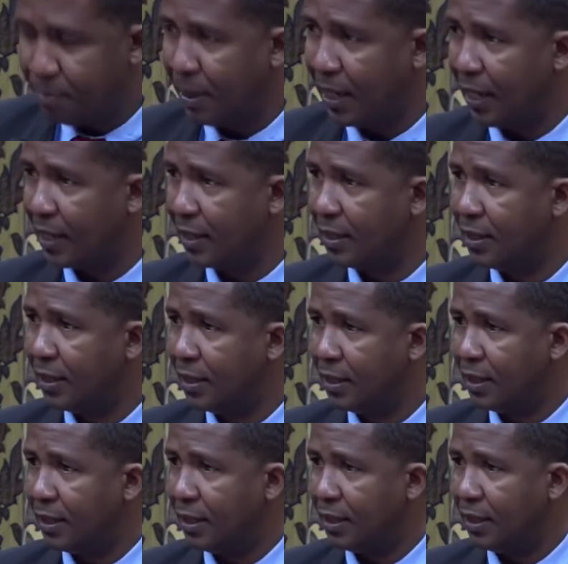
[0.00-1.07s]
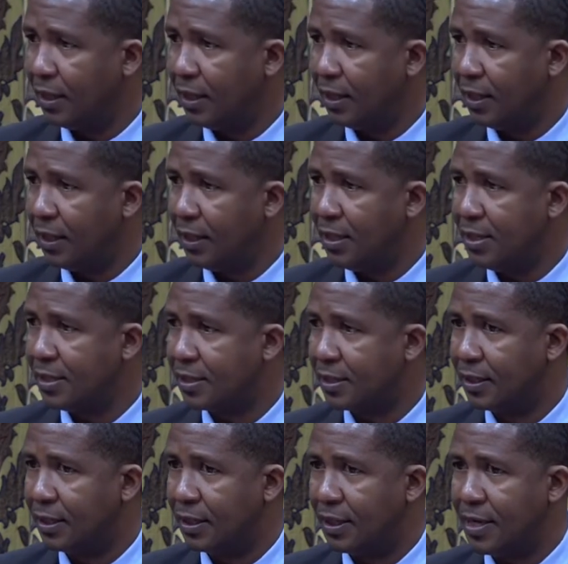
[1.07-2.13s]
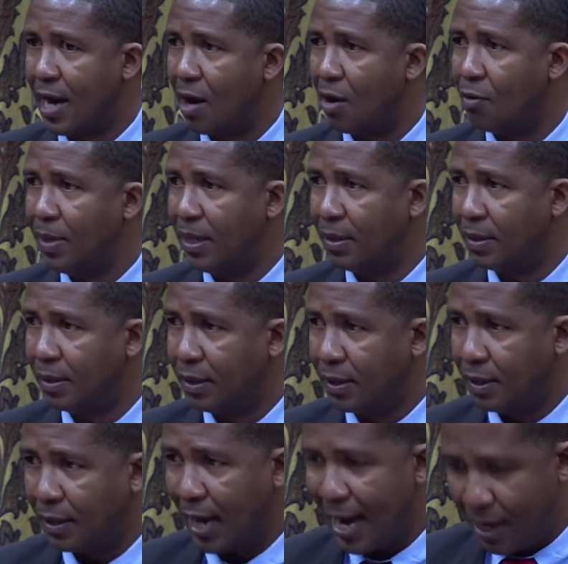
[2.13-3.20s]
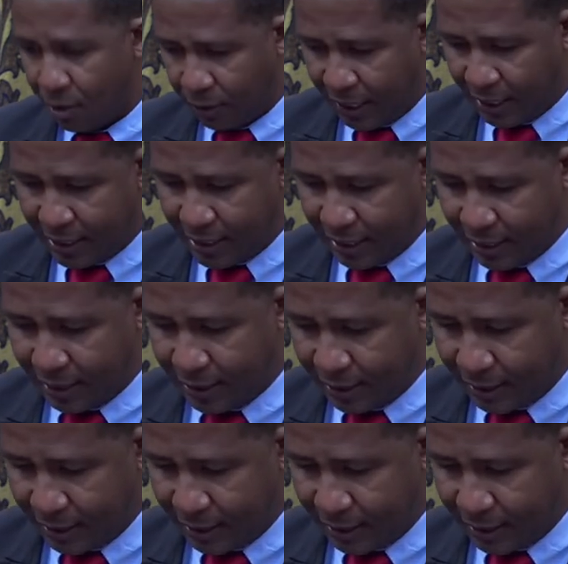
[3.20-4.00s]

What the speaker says: million is now being allocated,